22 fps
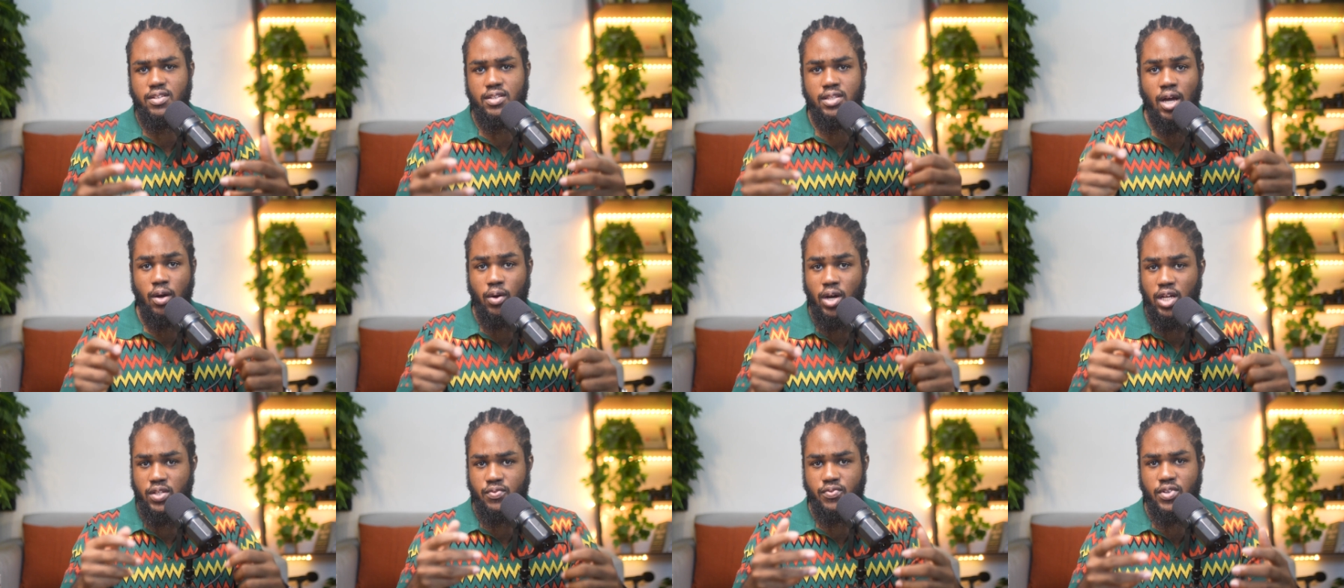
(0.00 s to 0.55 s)
Now,
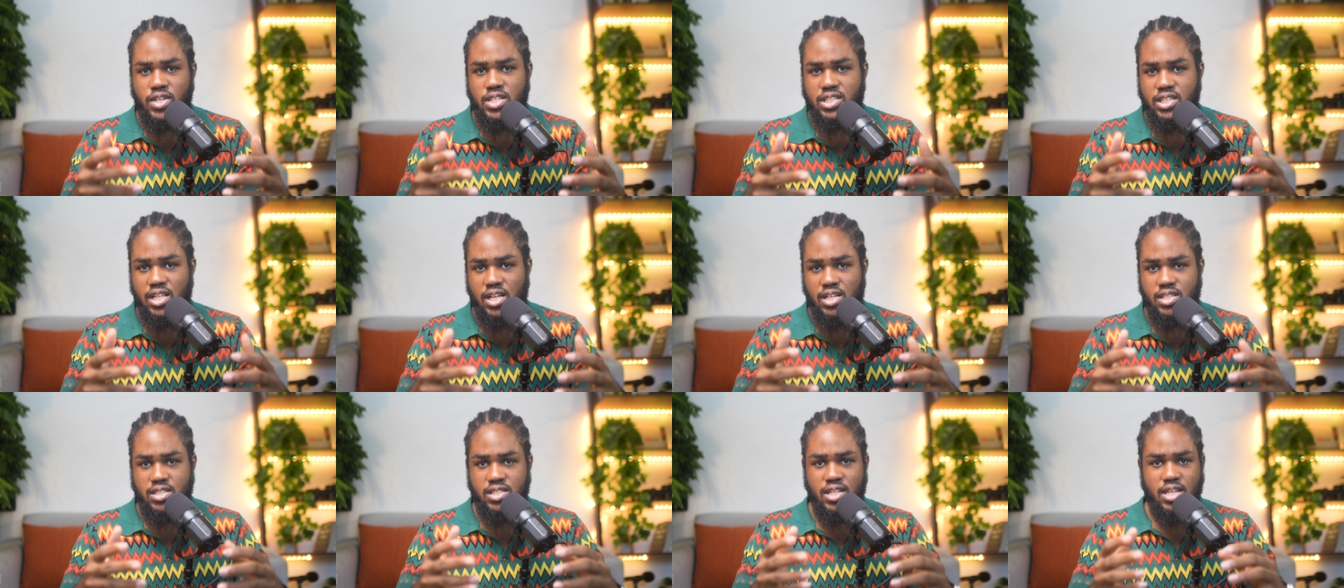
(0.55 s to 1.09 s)
at first
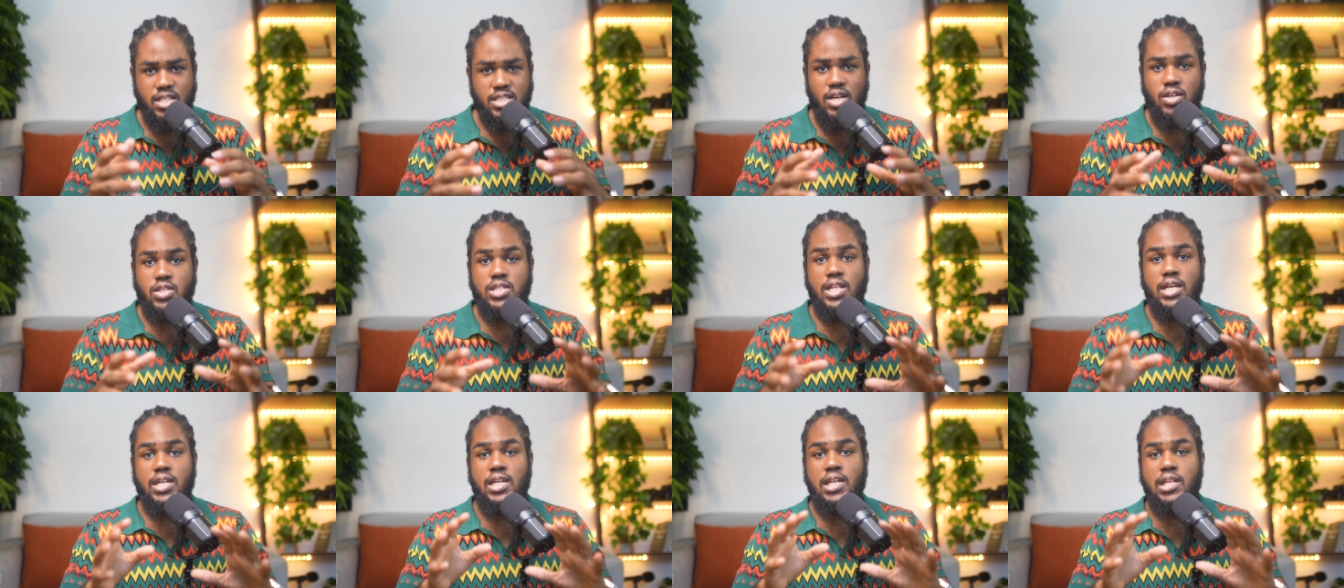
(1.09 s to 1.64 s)
glance, that
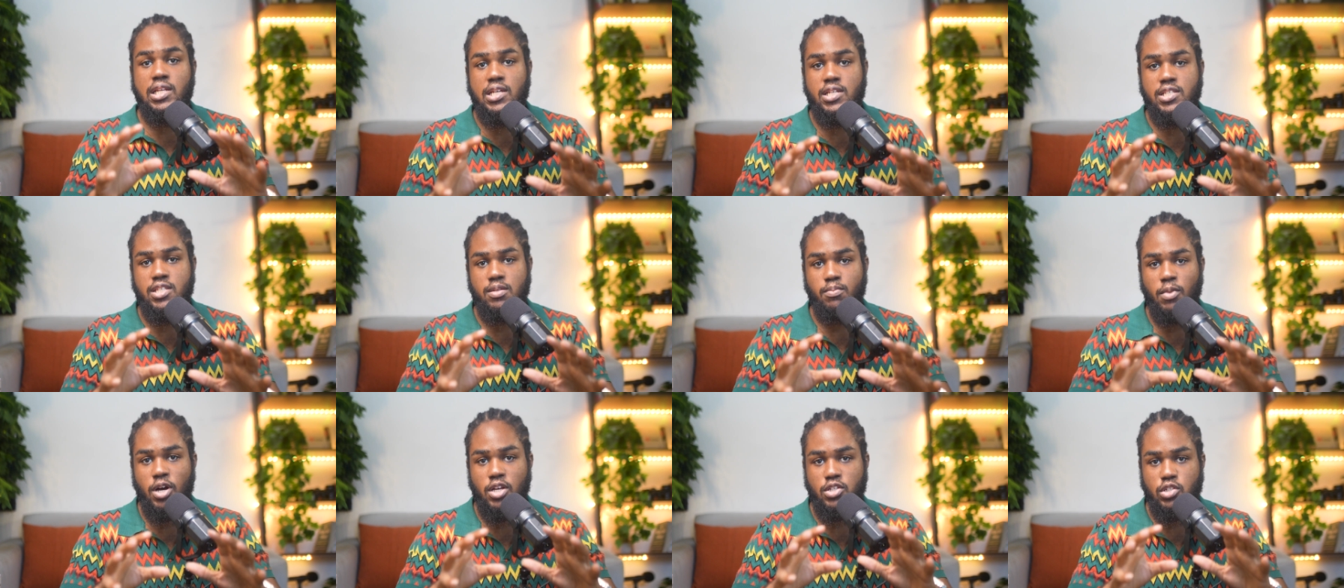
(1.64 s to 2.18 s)
sounds like a
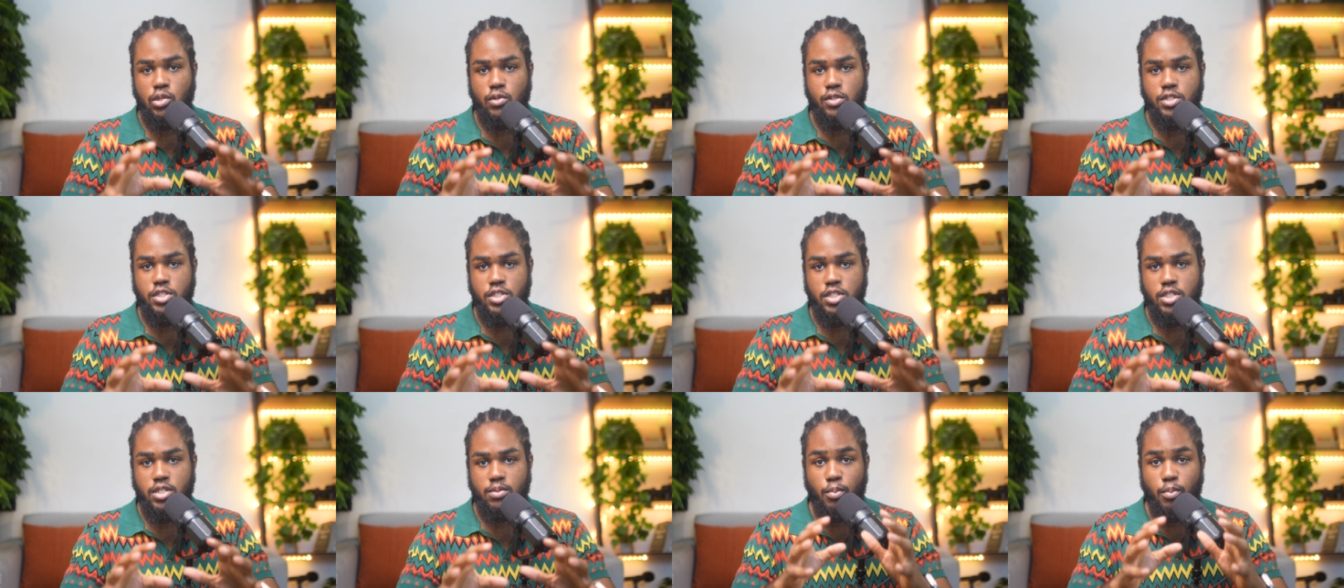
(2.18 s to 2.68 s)
lazy man's logic.